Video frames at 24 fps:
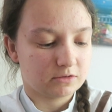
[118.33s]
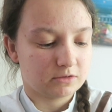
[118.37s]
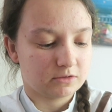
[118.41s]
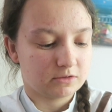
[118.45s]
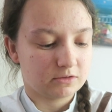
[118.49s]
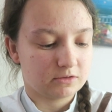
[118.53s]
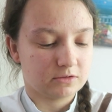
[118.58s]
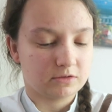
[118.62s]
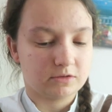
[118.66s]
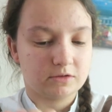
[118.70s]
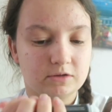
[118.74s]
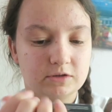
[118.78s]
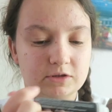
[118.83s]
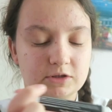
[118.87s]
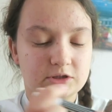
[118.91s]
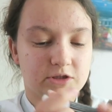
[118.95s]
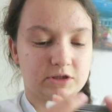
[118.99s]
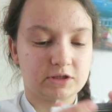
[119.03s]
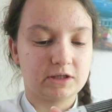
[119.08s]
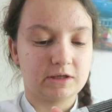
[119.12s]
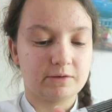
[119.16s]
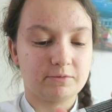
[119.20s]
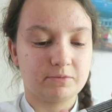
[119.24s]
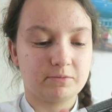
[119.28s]

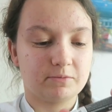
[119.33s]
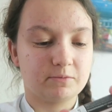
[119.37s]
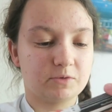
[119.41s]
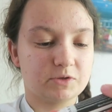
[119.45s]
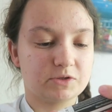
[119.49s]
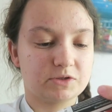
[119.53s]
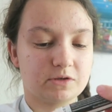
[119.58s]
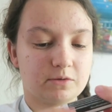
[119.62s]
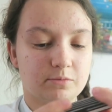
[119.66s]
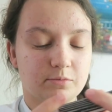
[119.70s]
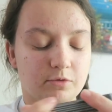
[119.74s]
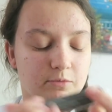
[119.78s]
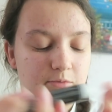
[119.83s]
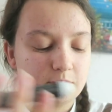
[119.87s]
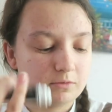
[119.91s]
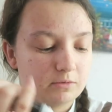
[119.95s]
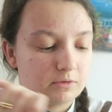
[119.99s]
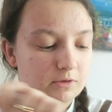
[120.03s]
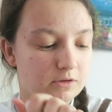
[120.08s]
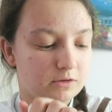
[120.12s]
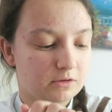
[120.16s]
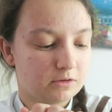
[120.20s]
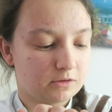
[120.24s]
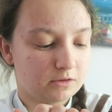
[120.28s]
Actually, that one wasn't a proper
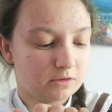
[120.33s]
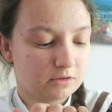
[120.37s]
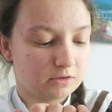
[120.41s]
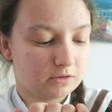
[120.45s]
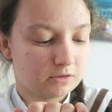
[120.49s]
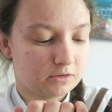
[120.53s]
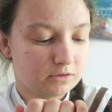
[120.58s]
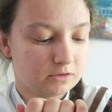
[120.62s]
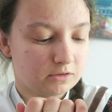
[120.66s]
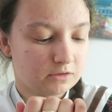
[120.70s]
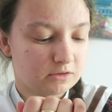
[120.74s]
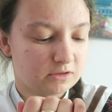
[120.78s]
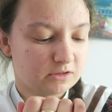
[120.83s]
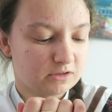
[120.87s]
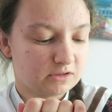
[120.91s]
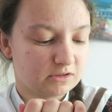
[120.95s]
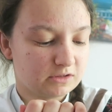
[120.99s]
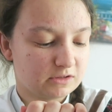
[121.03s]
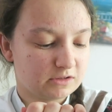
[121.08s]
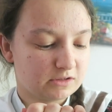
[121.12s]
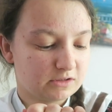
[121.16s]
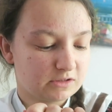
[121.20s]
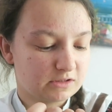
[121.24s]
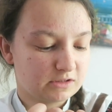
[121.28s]
one.
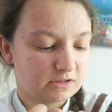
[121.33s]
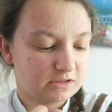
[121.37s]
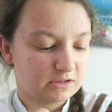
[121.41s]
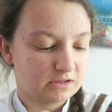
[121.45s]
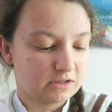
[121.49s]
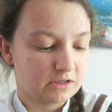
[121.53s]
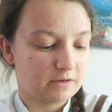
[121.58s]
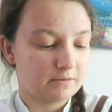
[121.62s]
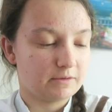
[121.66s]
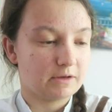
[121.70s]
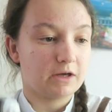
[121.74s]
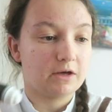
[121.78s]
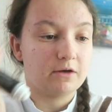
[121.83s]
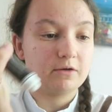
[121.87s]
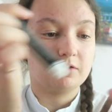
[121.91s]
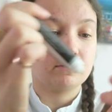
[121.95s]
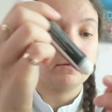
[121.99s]
There we go.